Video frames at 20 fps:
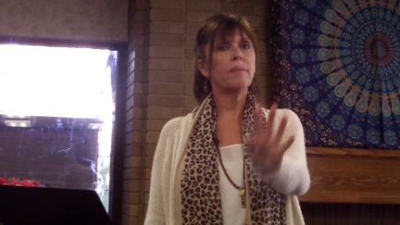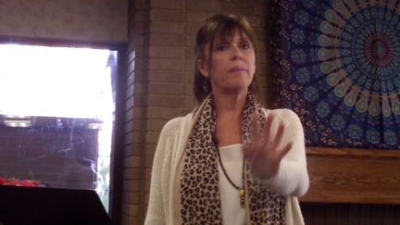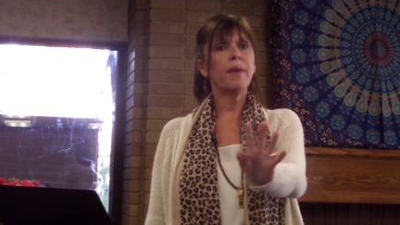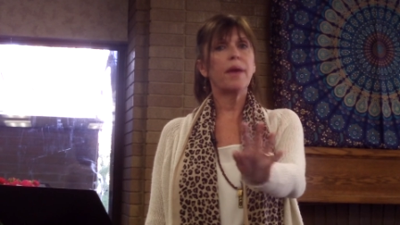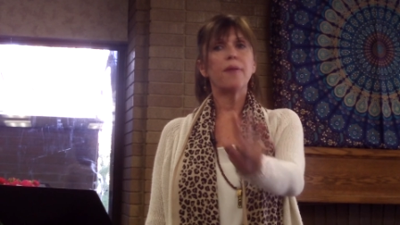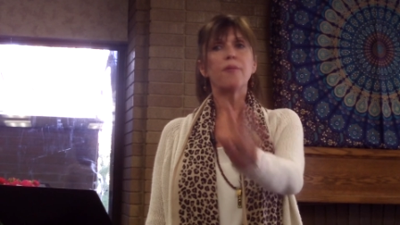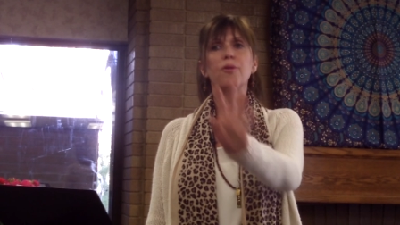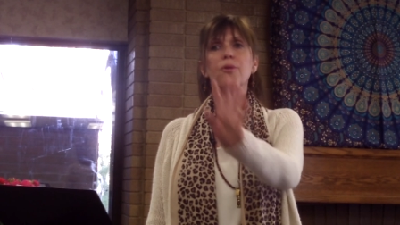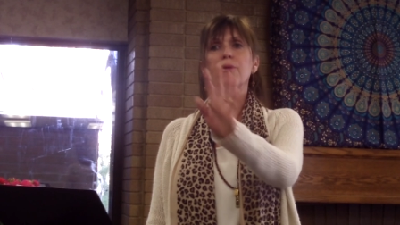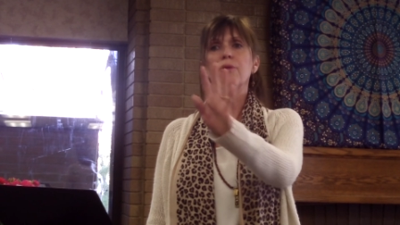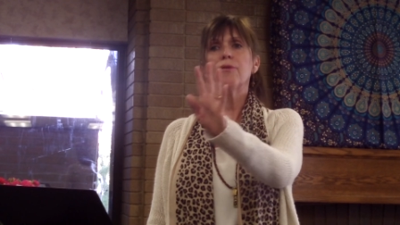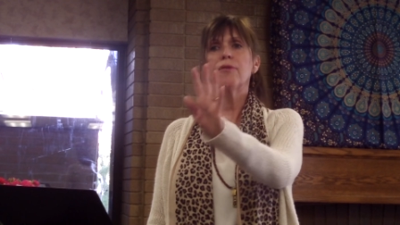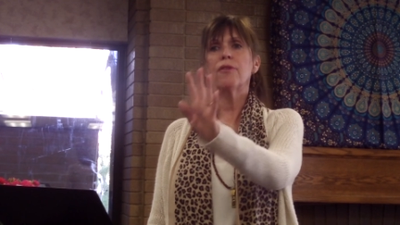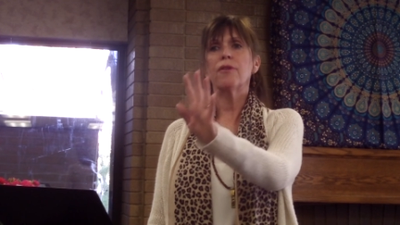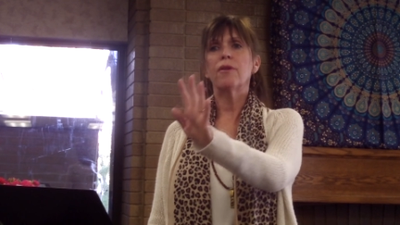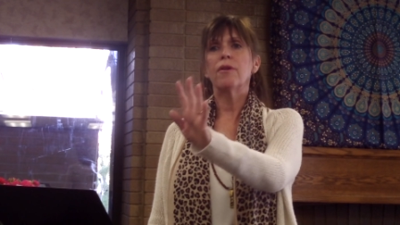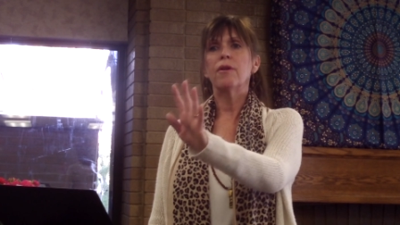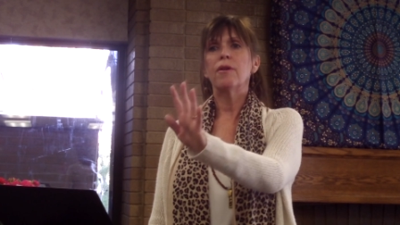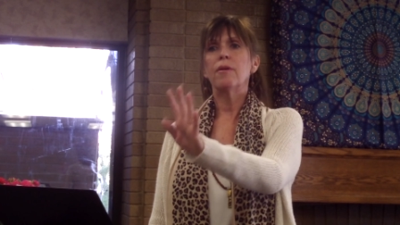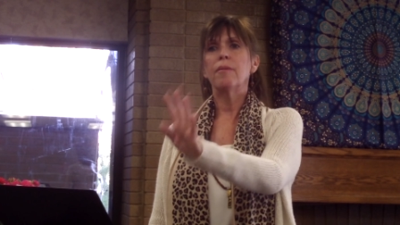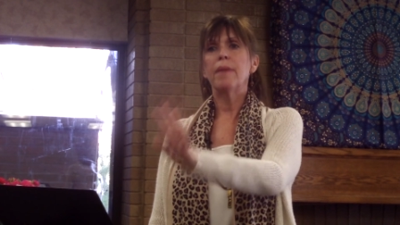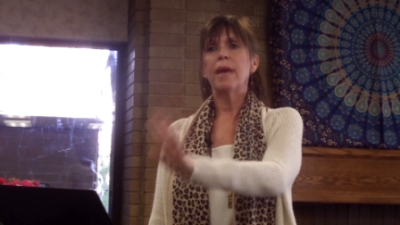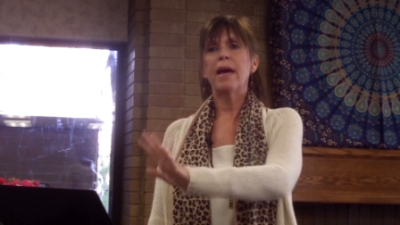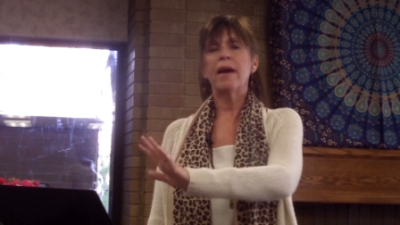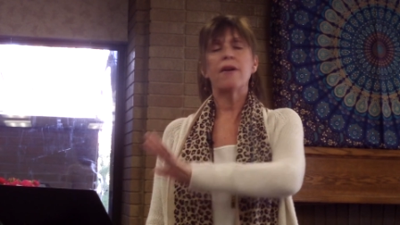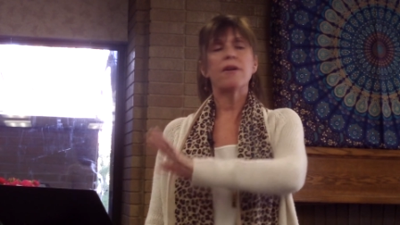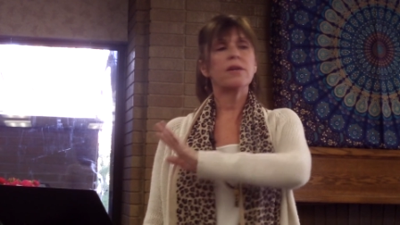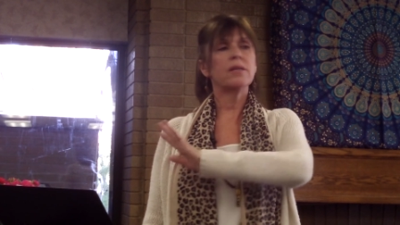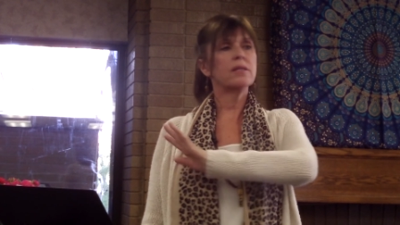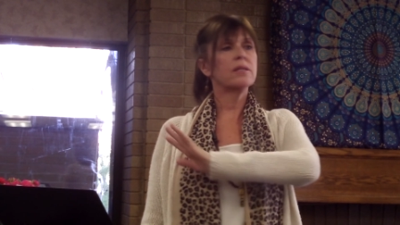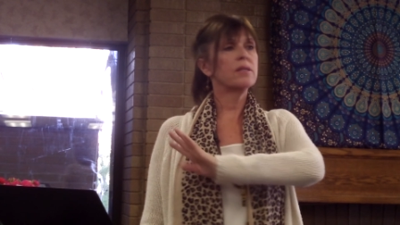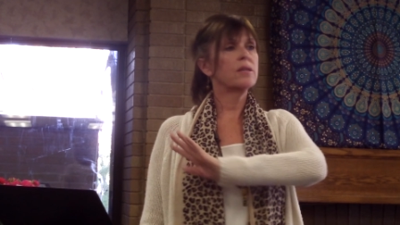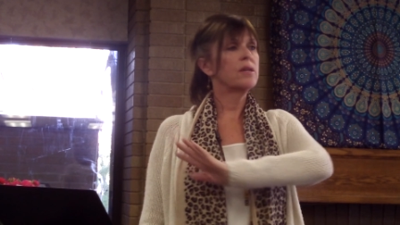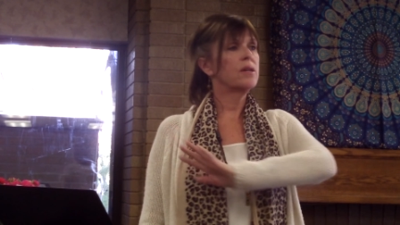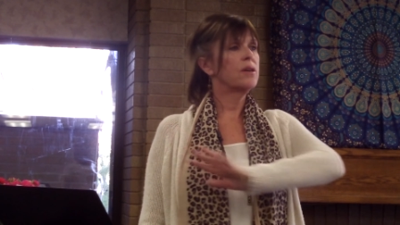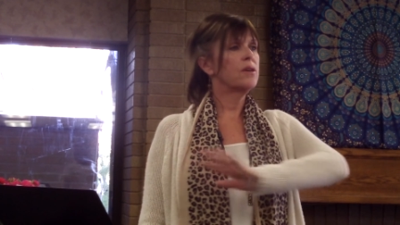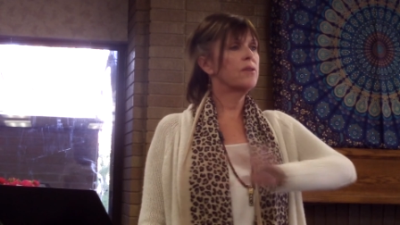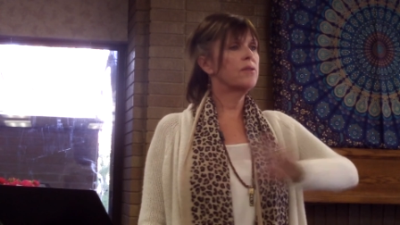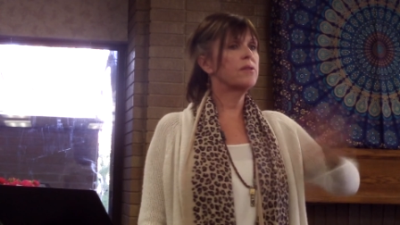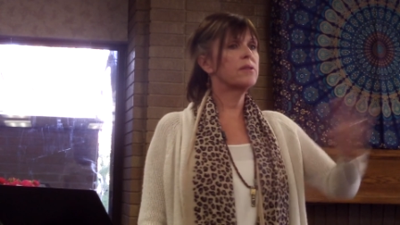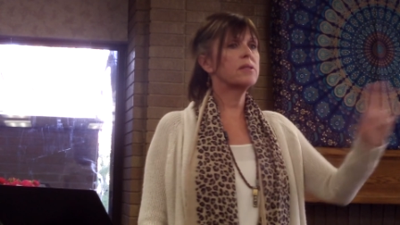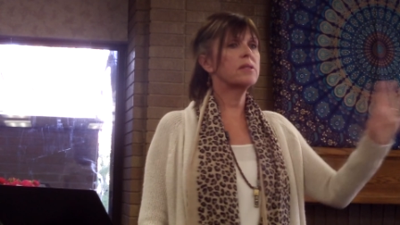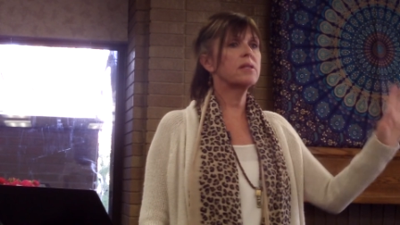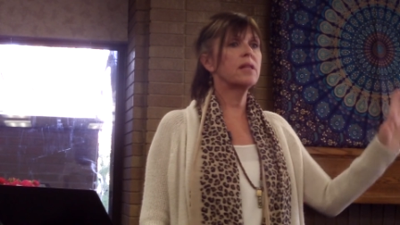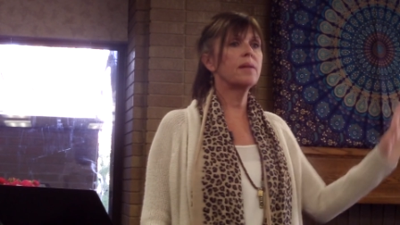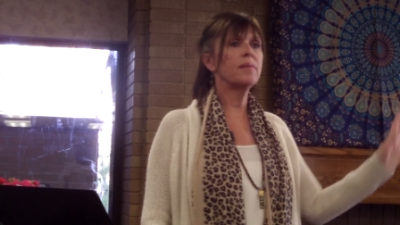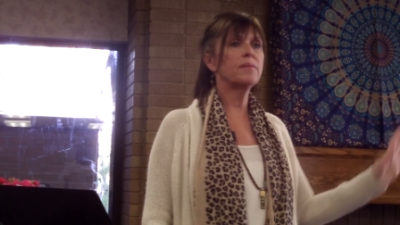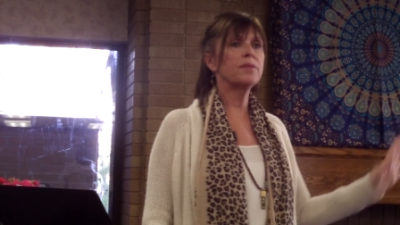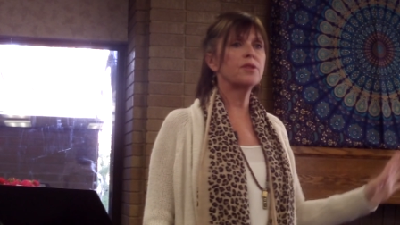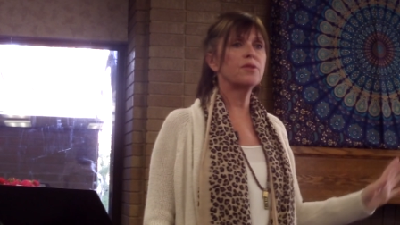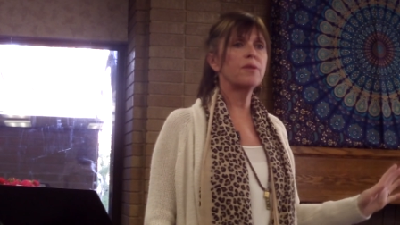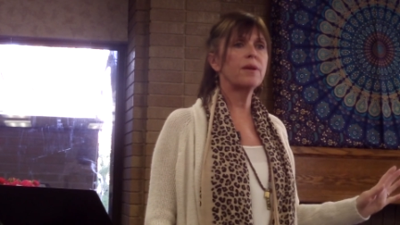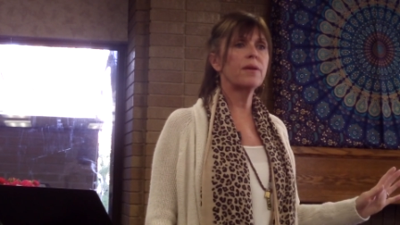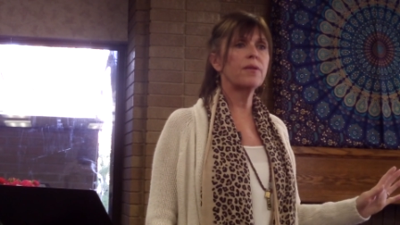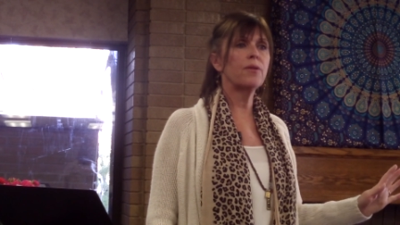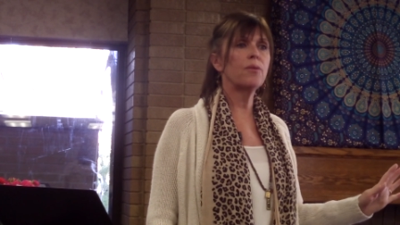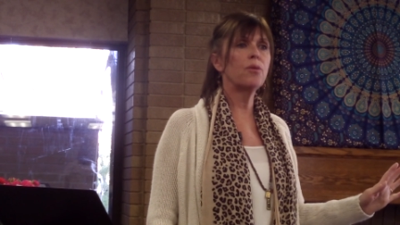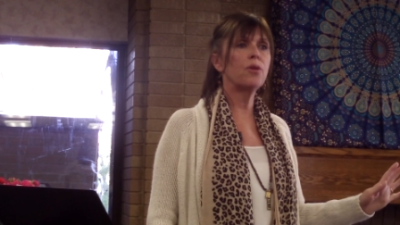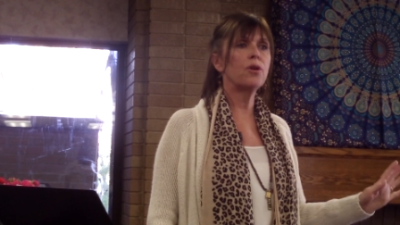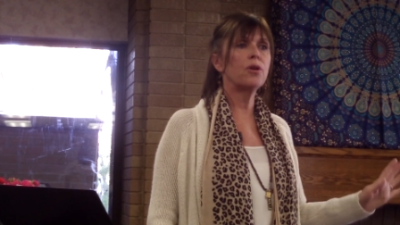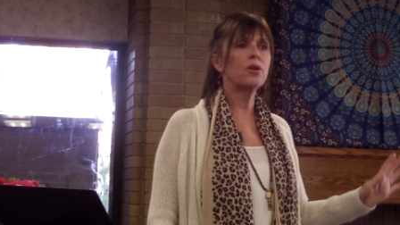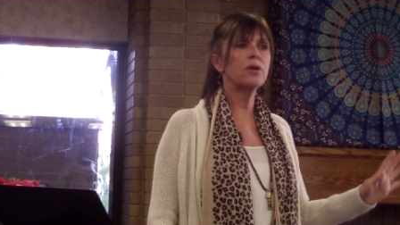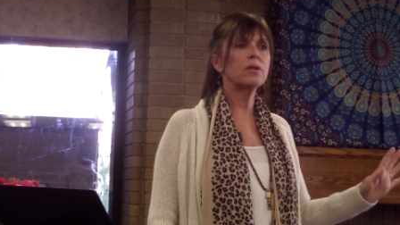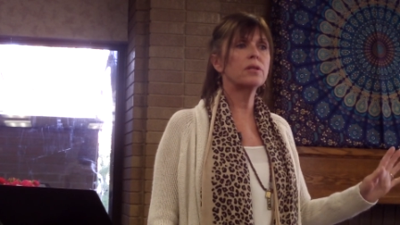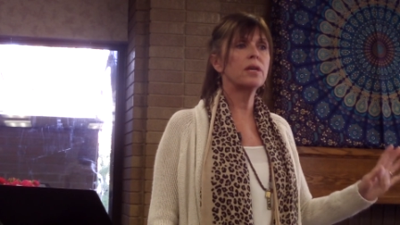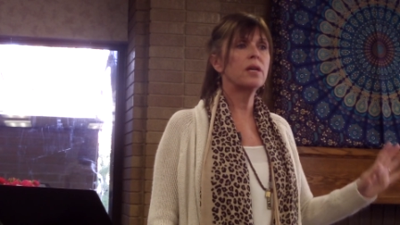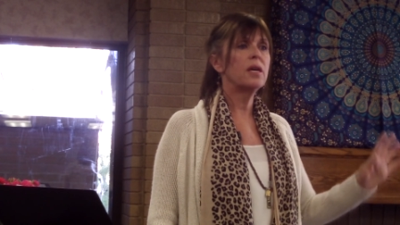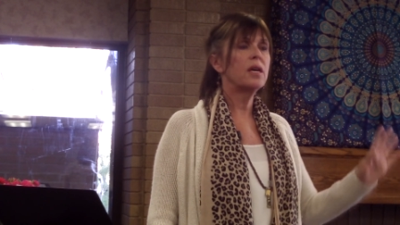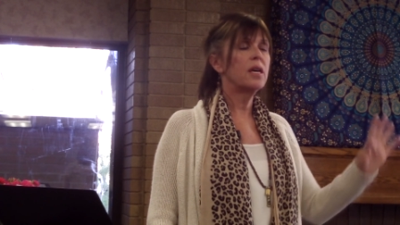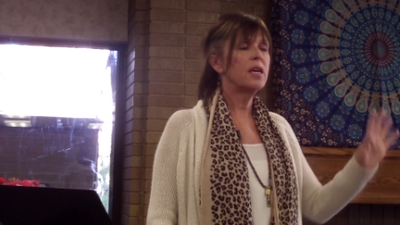in Beirut, Paris, or the slums around the world.